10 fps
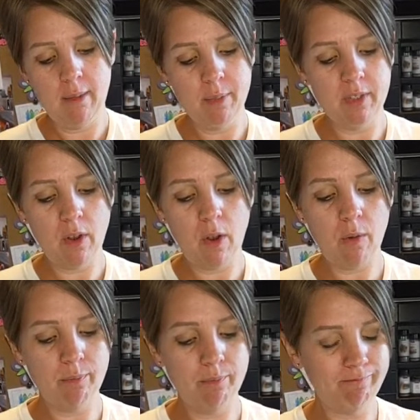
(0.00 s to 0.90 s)

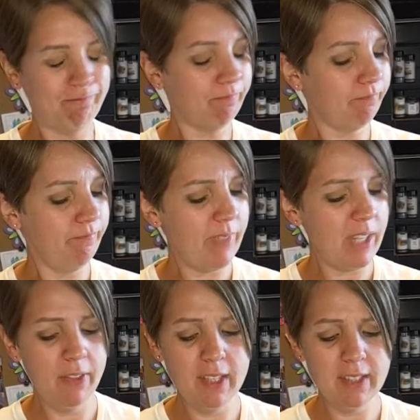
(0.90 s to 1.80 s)
So
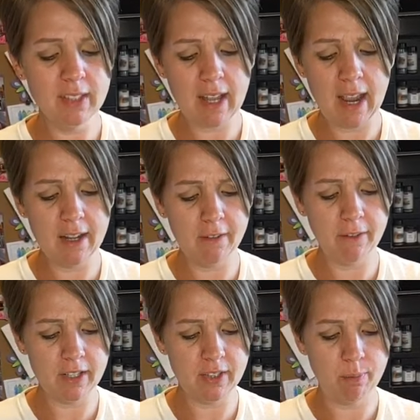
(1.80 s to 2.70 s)
this is kind of
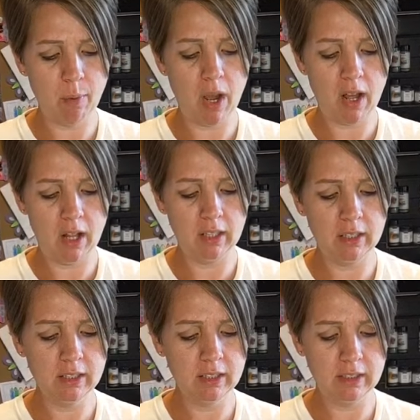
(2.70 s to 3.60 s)
a
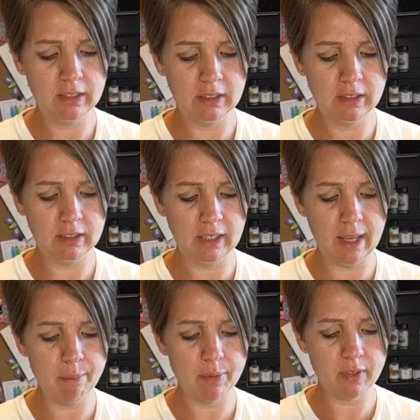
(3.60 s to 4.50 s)
small
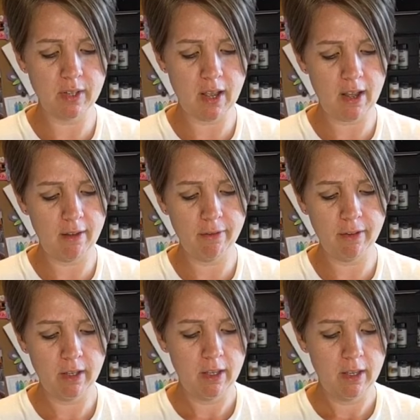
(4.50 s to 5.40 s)
glimpse of
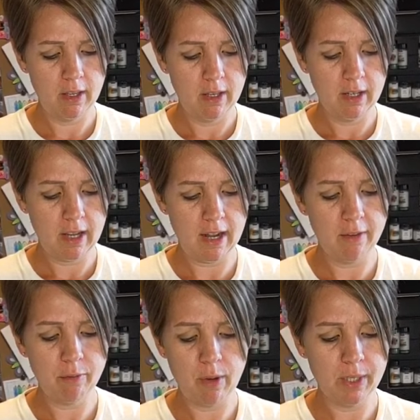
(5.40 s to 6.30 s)
kind
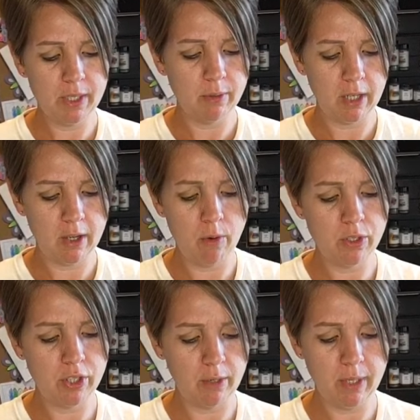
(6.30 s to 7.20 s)
of what we do in
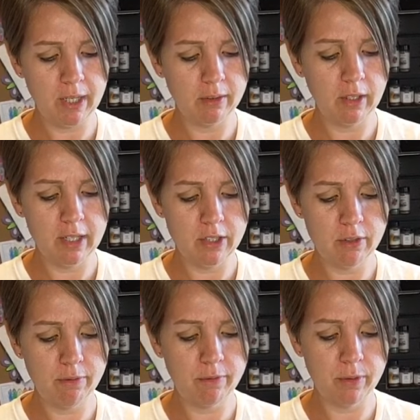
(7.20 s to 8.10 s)
coaching. We look at
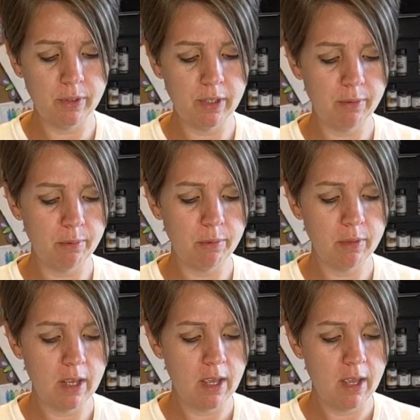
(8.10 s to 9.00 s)
your food and
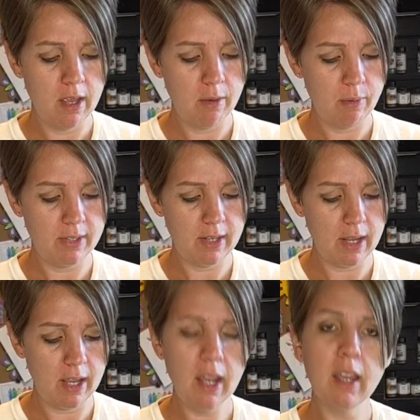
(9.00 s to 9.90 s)
we
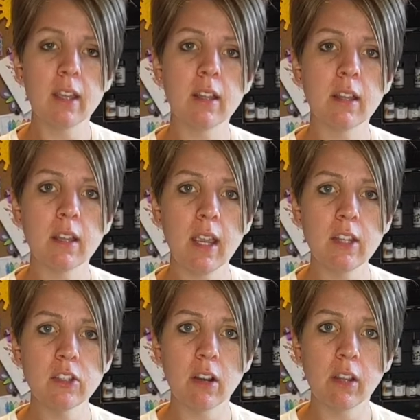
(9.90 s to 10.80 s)
say, hey
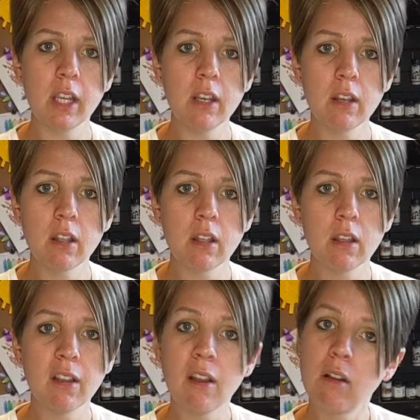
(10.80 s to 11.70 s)
Charlene,
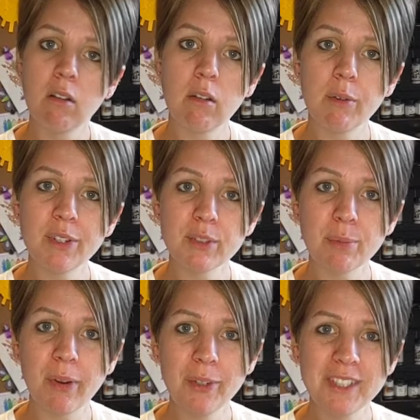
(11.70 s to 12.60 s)
where's your
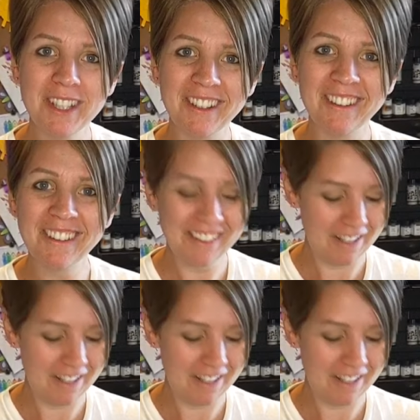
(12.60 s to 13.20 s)
protein?